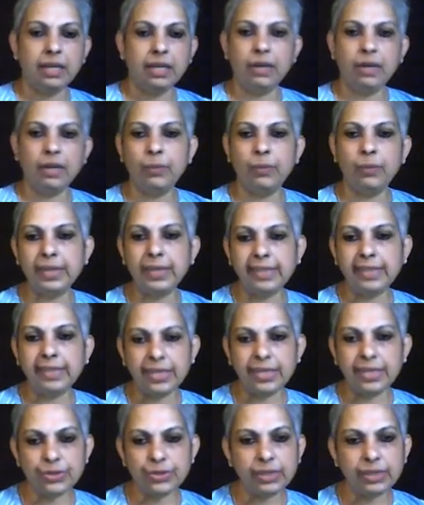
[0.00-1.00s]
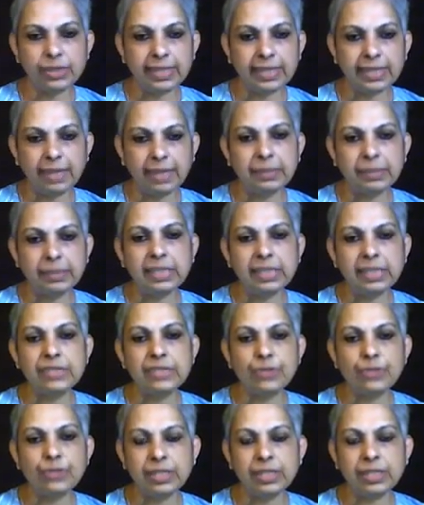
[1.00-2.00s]
When natural
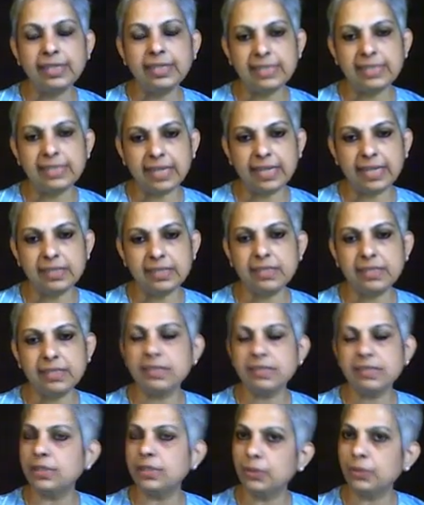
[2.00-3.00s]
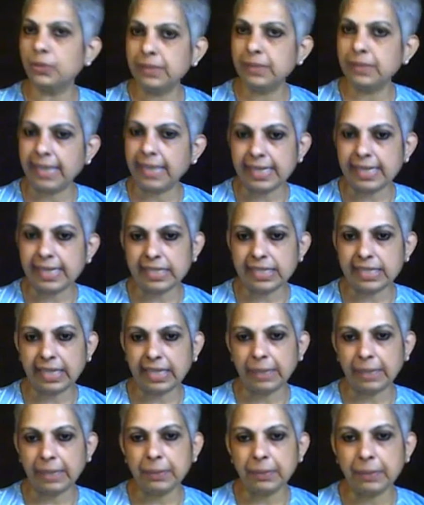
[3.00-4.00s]
calamities trigger disasters in the human
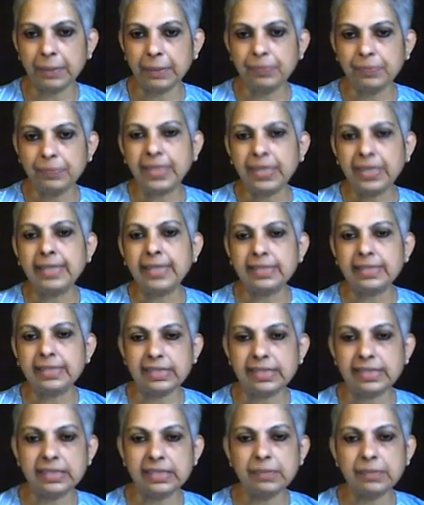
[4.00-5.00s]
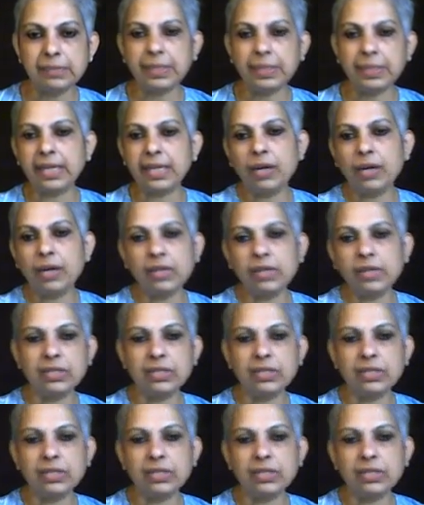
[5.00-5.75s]
landscape, diseases break out as a